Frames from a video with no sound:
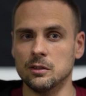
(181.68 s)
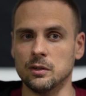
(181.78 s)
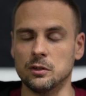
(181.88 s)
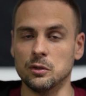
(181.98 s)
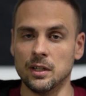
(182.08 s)

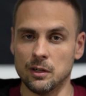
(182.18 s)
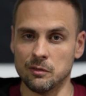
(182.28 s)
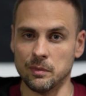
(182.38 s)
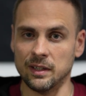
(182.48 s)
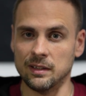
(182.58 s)
So I took care
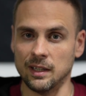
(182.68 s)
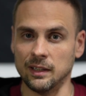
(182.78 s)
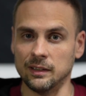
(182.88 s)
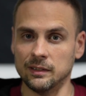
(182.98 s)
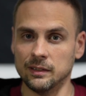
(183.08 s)
of my
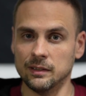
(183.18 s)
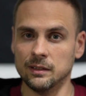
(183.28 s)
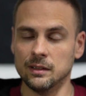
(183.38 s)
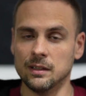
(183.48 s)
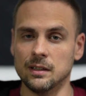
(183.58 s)
thing,
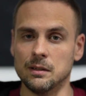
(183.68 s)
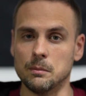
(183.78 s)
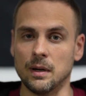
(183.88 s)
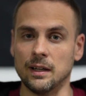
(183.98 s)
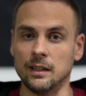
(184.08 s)

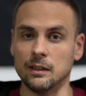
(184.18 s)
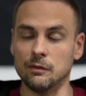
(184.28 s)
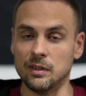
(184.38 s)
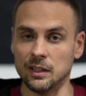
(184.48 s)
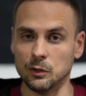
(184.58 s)
my
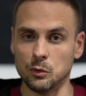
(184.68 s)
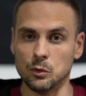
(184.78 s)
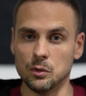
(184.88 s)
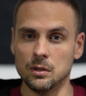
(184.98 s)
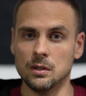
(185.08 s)

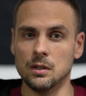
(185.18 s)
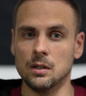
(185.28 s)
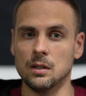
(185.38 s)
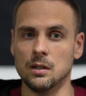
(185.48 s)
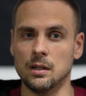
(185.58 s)
vehicle,
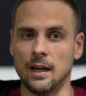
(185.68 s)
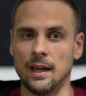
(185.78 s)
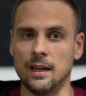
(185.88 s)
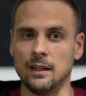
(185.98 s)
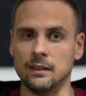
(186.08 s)

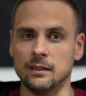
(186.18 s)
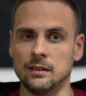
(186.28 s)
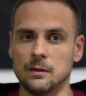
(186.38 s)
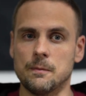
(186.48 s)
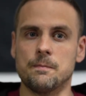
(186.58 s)

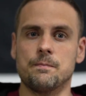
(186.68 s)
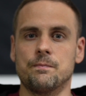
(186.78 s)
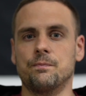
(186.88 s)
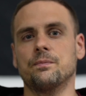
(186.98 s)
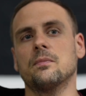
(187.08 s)
and
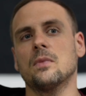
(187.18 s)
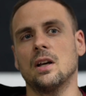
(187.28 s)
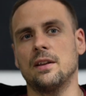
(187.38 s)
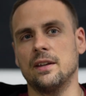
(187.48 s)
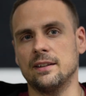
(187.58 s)

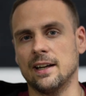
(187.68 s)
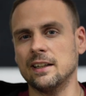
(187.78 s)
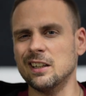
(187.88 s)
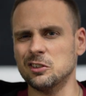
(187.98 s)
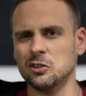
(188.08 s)
I think
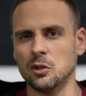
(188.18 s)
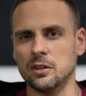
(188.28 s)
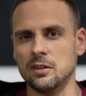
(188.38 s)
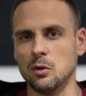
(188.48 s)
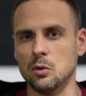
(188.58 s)
that
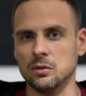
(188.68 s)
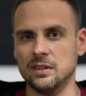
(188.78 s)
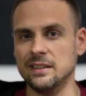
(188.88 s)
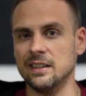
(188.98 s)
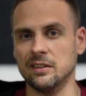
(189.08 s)
kick-started the whole
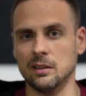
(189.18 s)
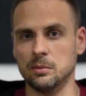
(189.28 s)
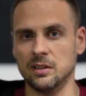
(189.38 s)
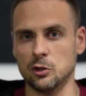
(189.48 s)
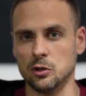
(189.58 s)
detailing
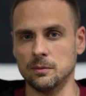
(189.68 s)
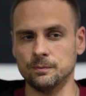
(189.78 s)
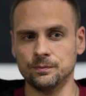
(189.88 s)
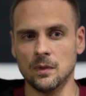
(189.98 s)
obsession.